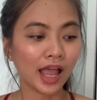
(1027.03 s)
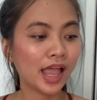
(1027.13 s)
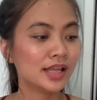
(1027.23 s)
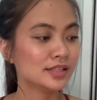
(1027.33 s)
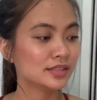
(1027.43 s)

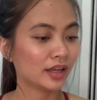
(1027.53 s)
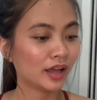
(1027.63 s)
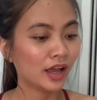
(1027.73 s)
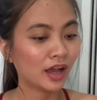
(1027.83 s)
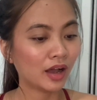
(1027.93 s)
And
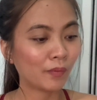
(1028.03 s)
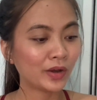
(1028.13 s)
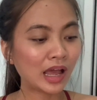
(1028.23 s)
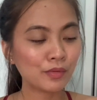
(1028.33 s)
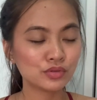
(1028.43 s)

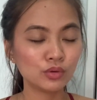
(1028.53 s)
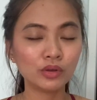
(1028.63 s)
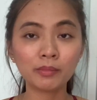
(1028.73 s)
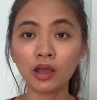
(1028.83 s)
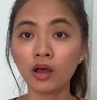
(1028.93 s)
when I was
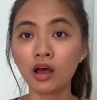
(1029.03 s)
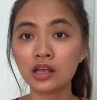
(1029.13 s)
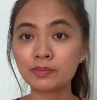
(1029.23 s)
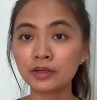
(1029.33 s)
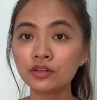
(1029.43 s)
doing my
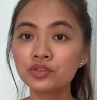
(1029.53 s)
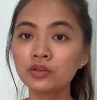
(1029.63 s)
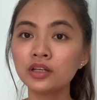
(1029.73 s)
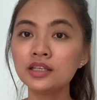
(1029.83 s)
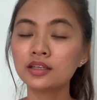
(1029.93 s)
hospital
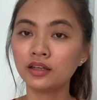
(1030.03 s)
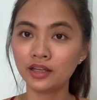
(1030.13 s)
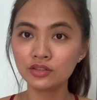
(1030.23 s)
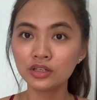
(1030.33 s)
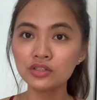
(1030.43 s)
duties and
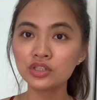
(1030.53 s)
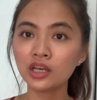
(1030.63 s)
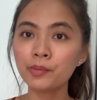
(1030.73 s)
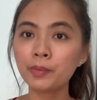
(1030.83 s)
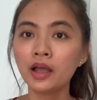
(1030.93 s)

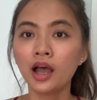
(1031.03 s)
internship,